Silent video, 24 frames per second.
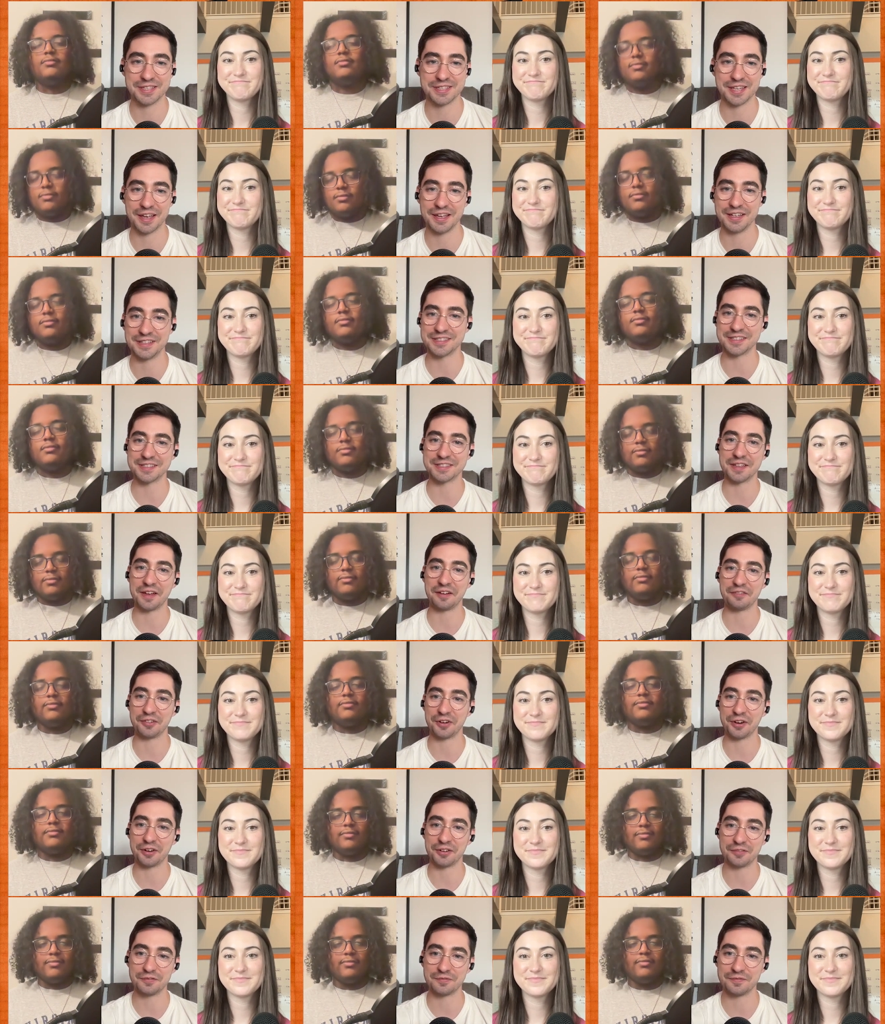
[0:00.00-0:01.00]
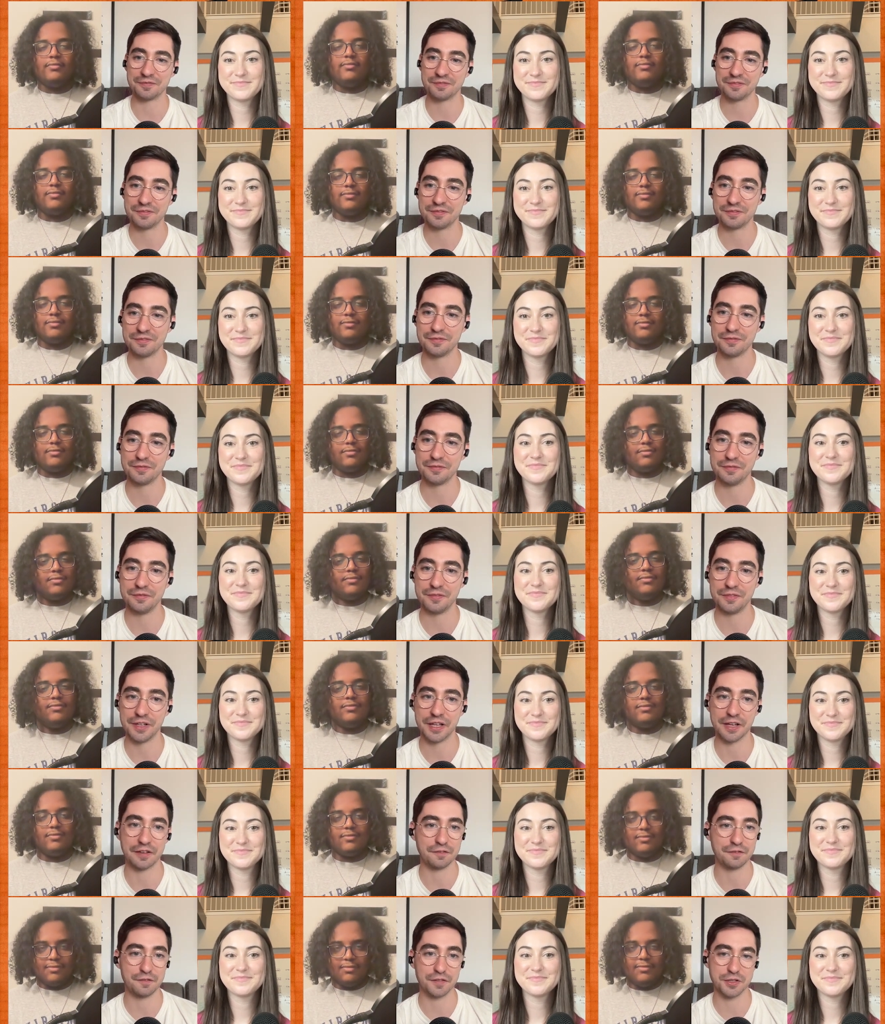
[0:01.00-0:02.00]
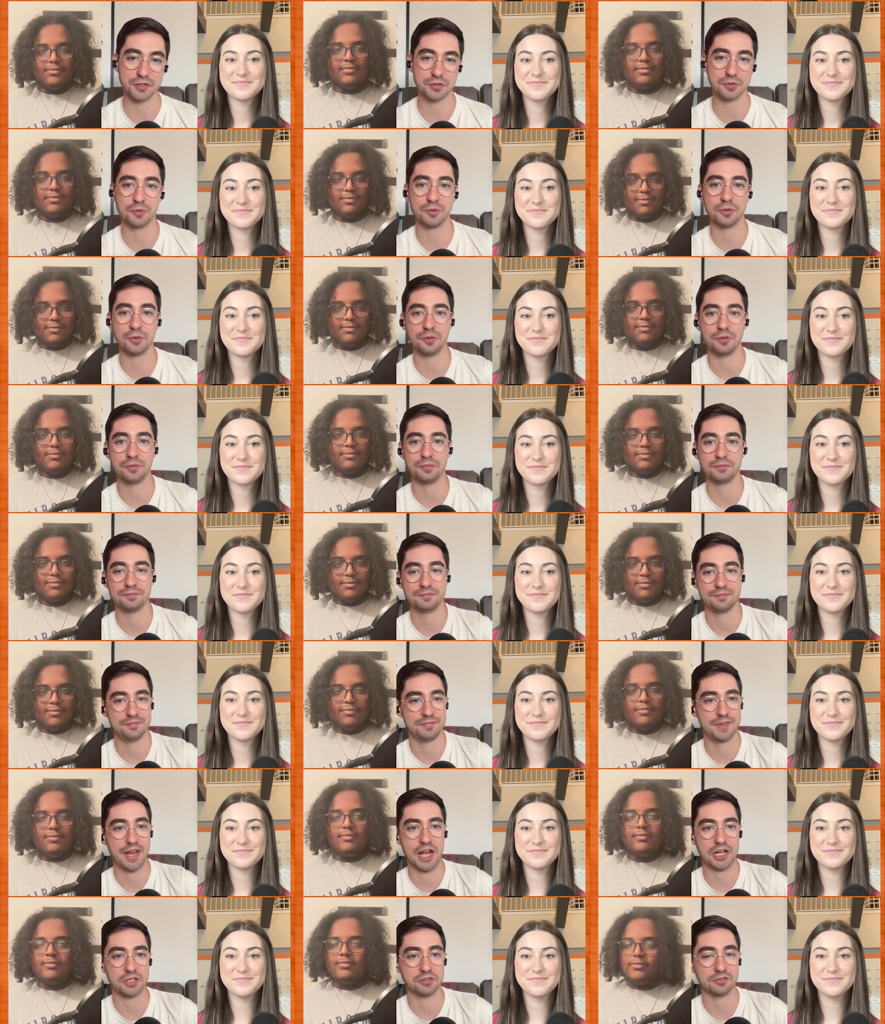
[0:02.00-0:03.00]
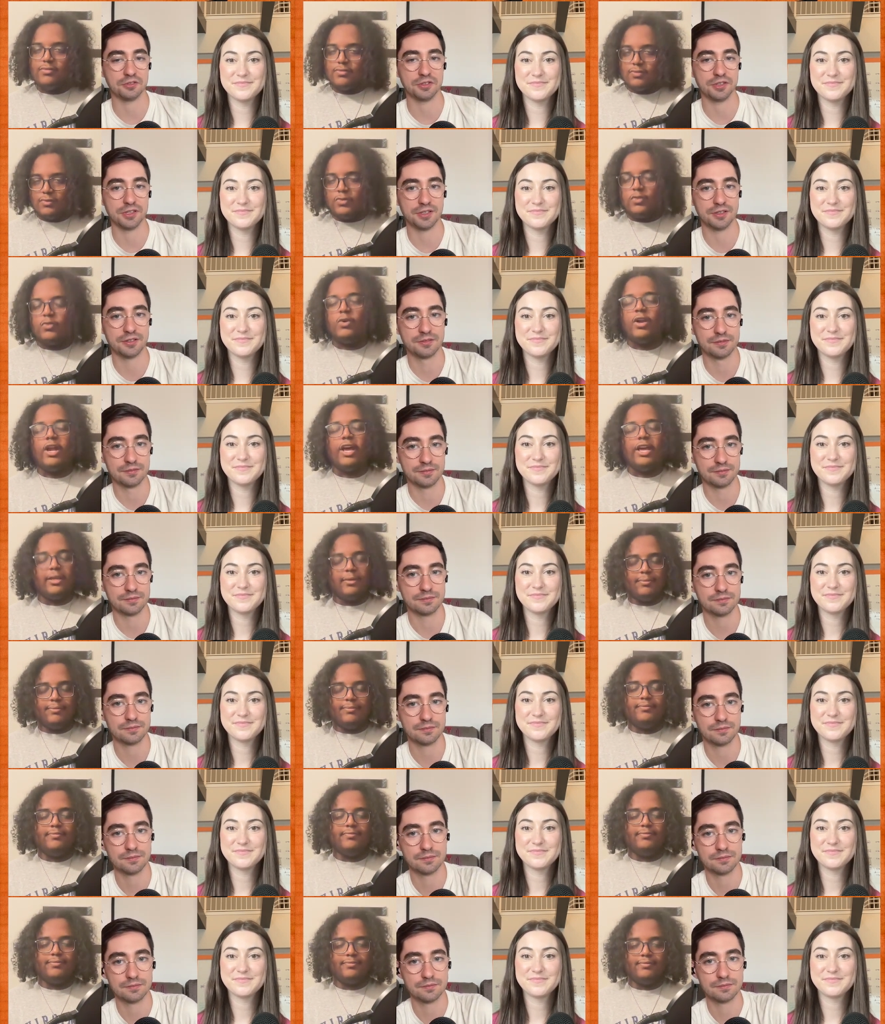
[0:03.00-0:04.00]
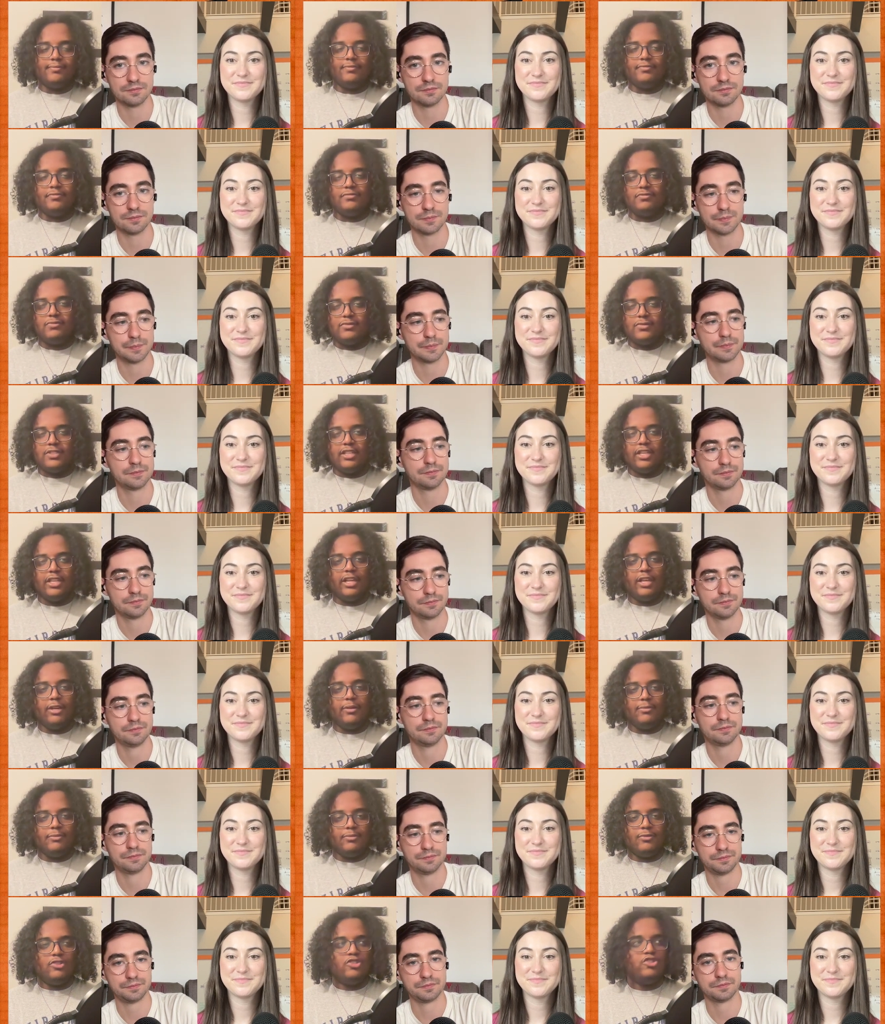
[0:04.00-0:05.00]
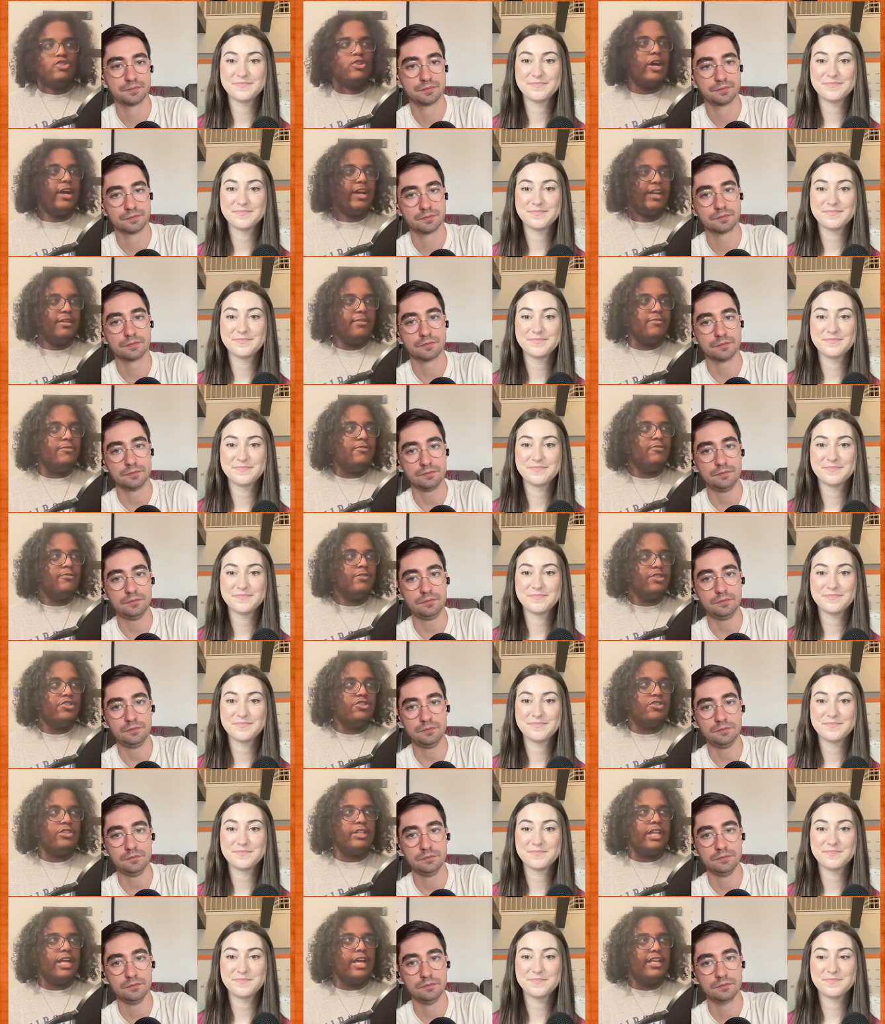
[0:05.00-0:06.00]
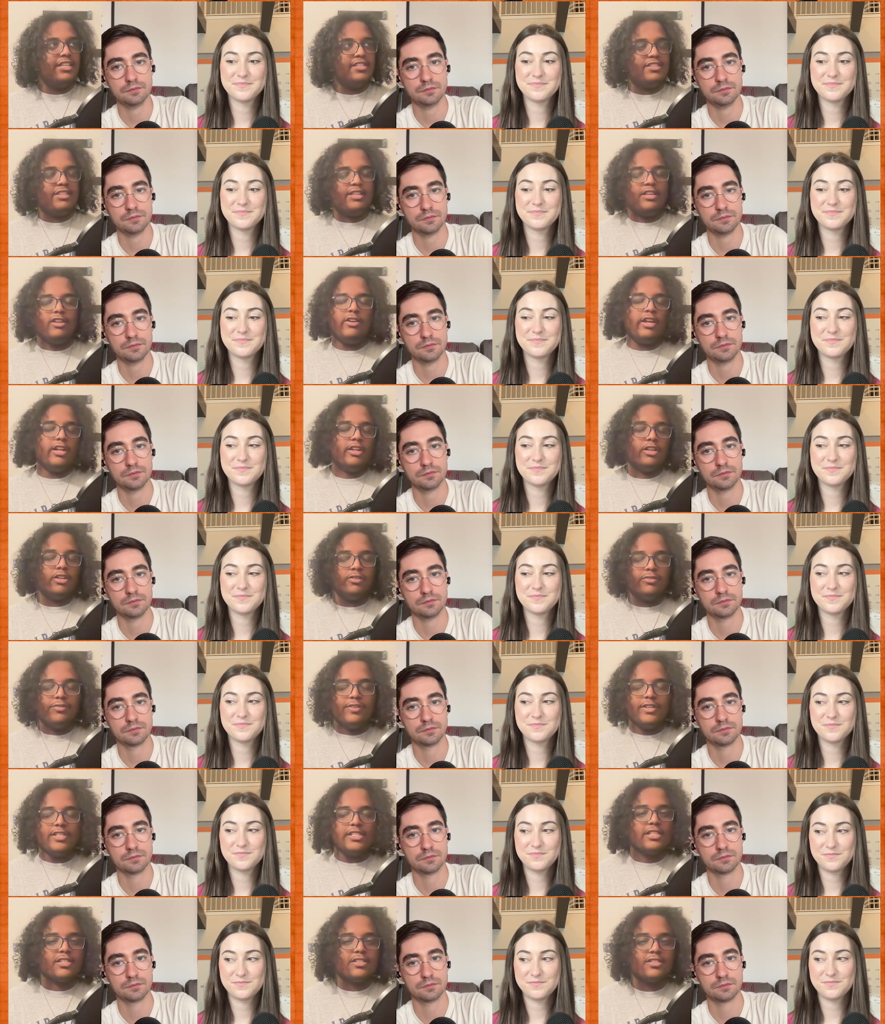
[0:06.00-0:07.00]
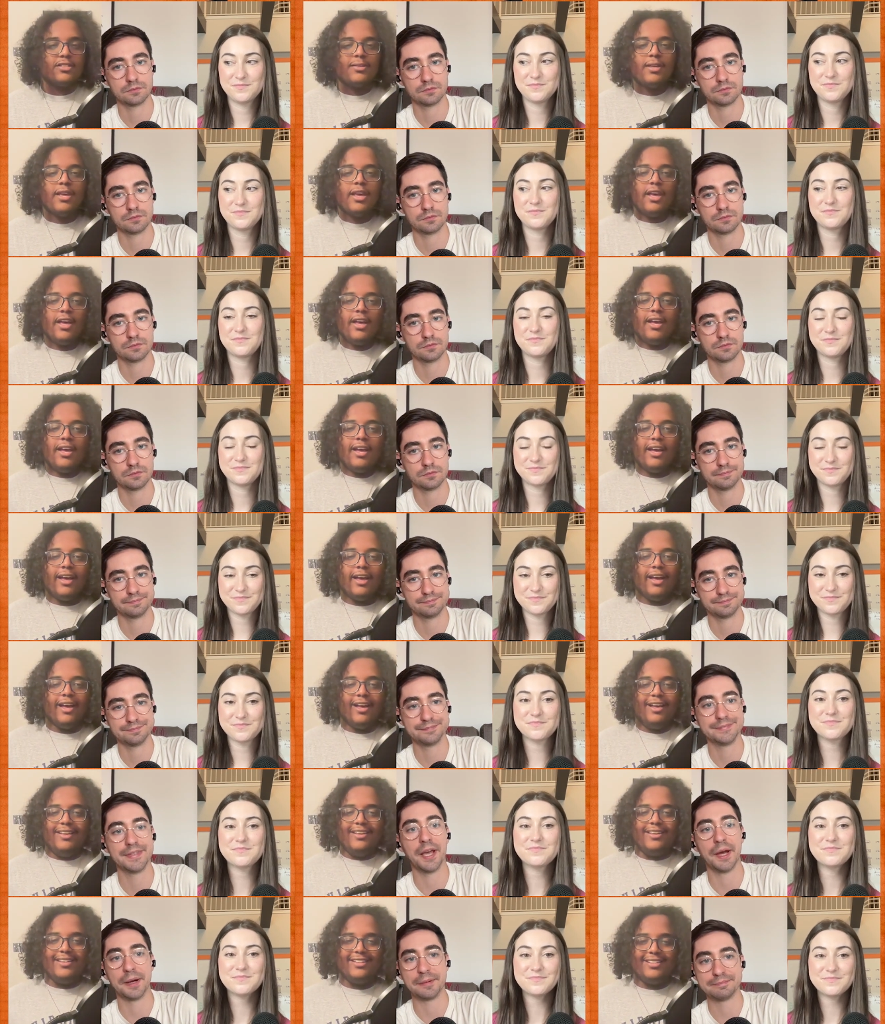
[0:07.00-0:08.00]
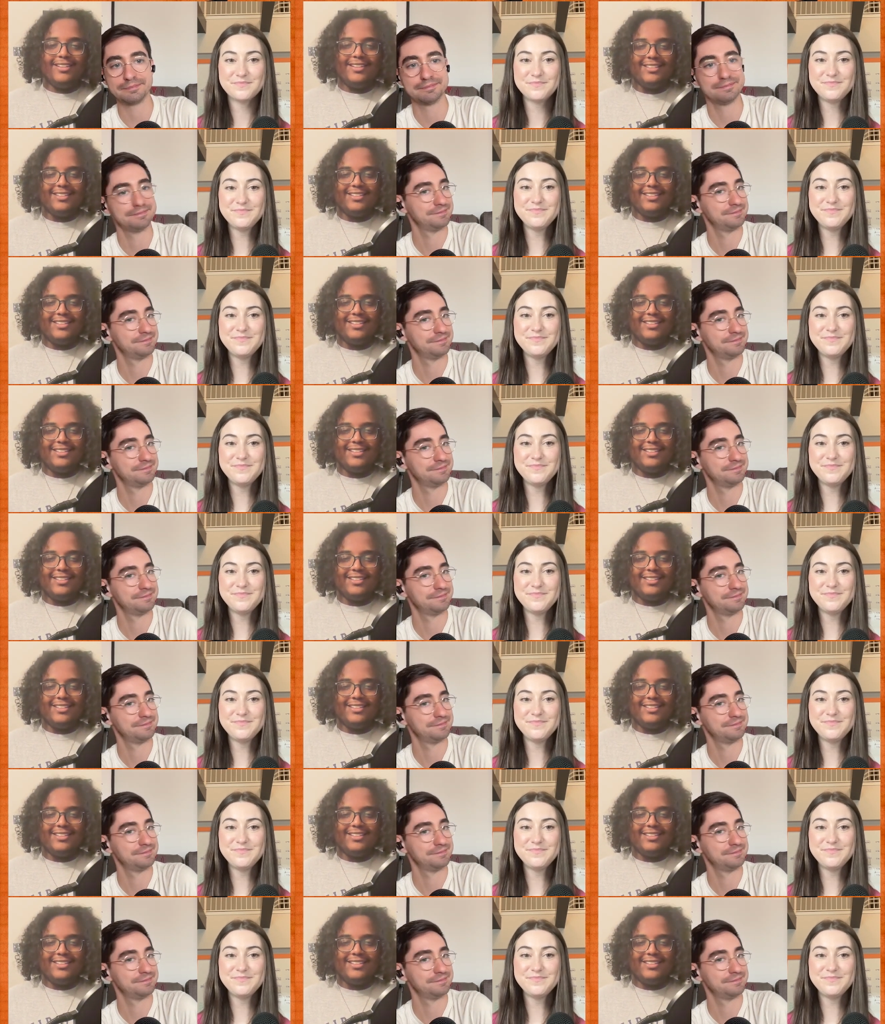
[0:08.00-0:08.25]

Speaker 1: science is not very like visual naturally. Right.
Speaker 2: You know, try and visualize theoretical physics. Uh, yeah.